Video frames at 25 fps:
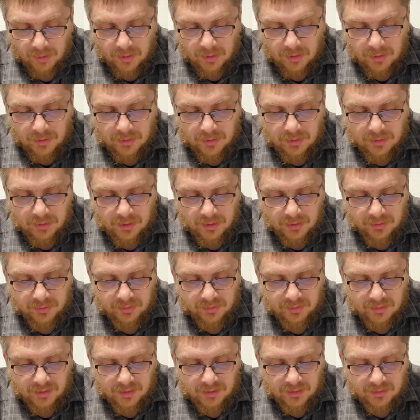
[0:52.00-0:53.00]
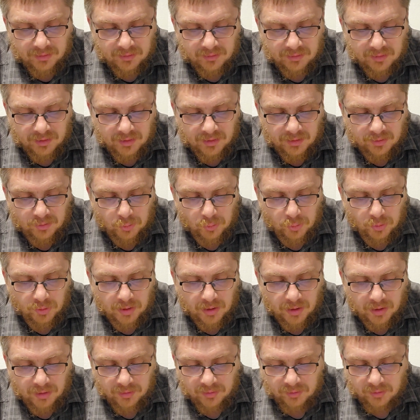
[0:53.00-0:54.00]
This they said to
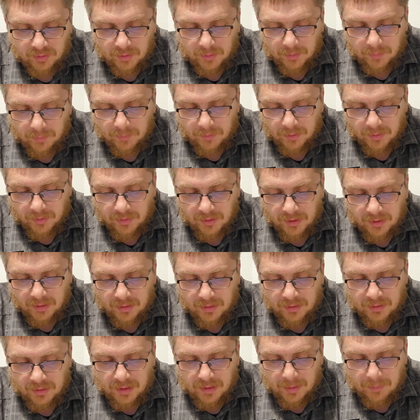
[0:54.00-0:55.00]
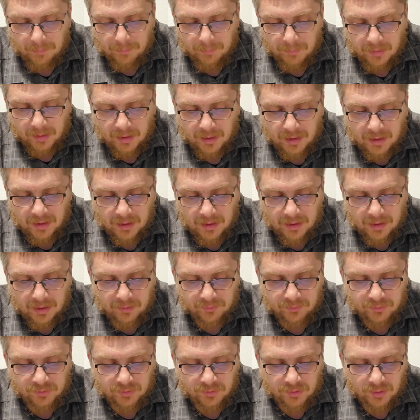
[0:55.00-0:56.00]
test him, that they might
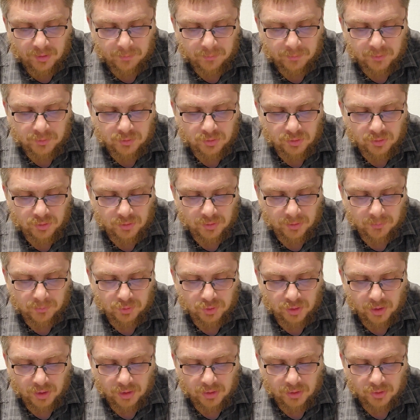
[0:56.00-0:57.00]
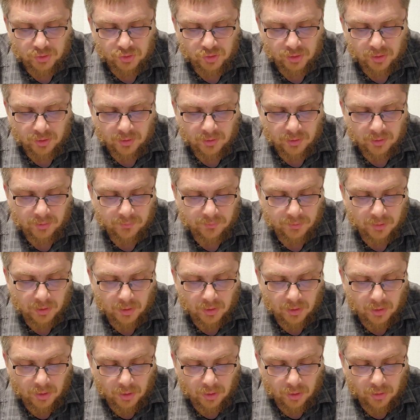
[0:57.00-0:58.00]
have some charge
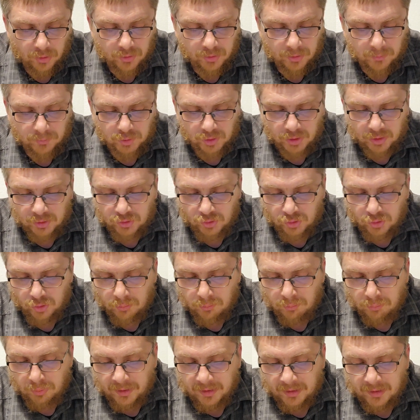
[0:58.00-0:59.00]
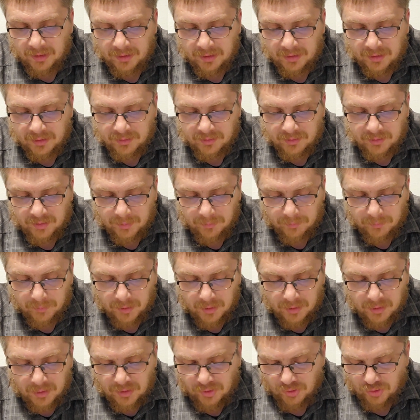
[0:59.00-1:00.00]
to bring against him.
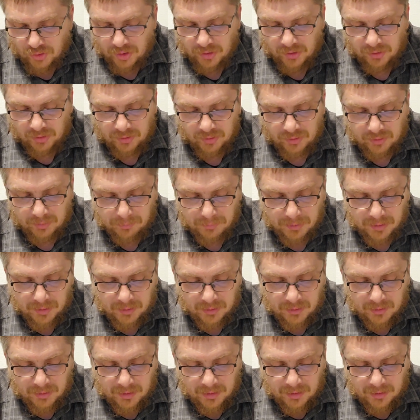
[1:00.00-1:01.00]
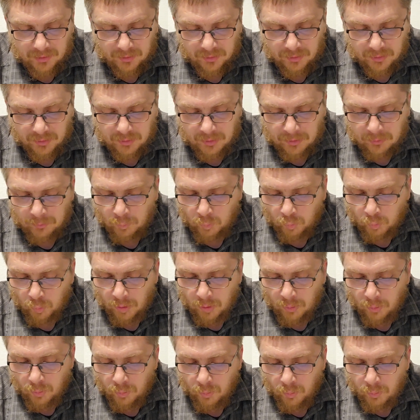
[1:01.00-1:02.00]
Jesus bent down and
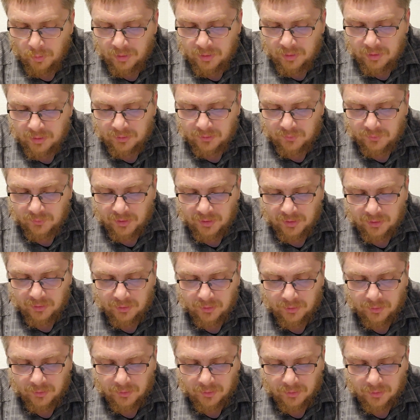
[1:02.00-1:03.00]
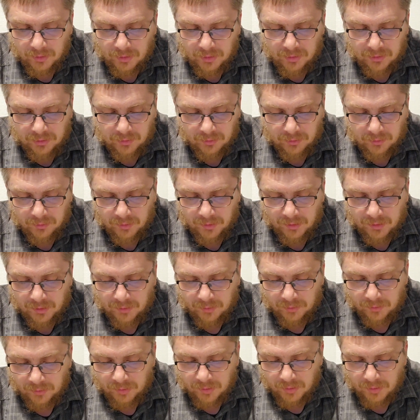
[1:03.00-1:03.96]
wrote with his finger in the ground.